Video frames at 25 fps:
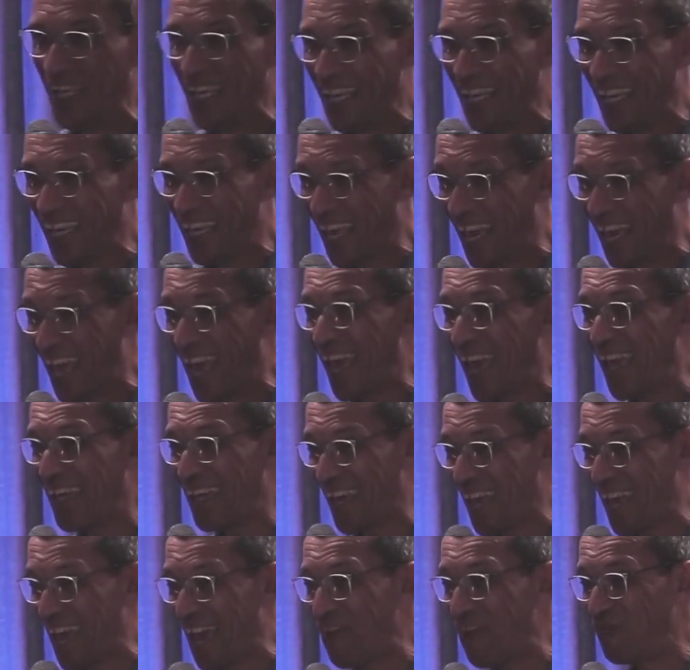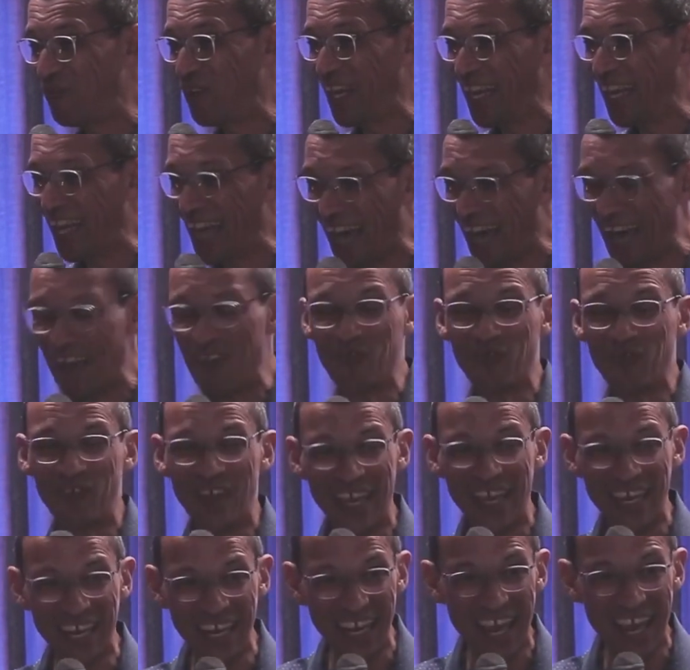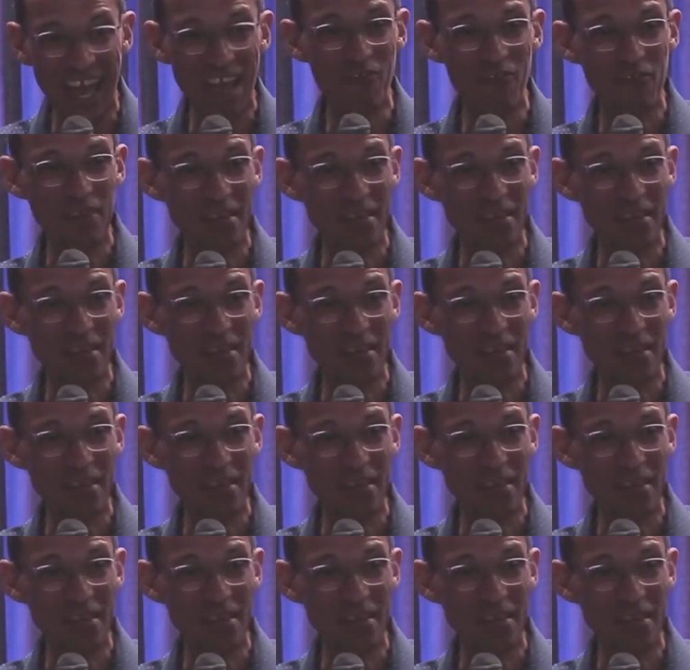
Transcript: can have life and life in